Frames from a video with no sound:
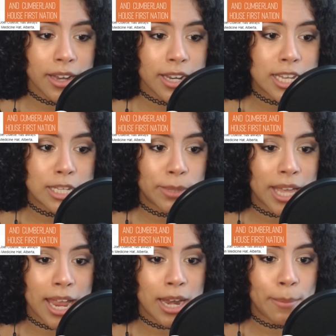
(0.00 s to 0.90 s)
is
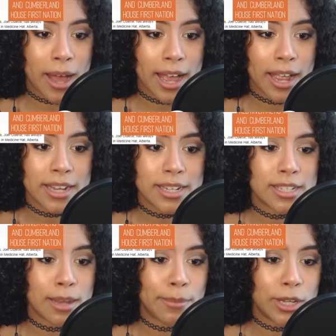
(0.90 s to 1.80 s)
played by
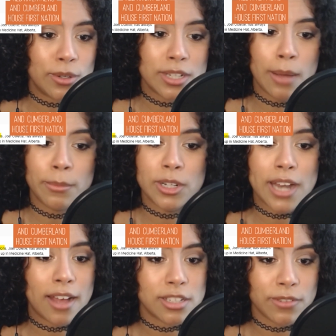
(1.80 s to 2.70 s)
somebody who's Cumberland
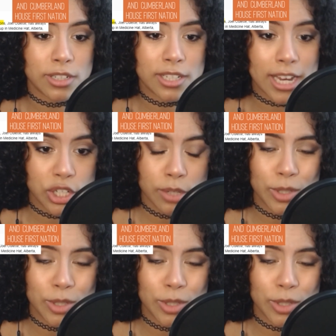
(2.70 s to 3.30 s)
House First Nation,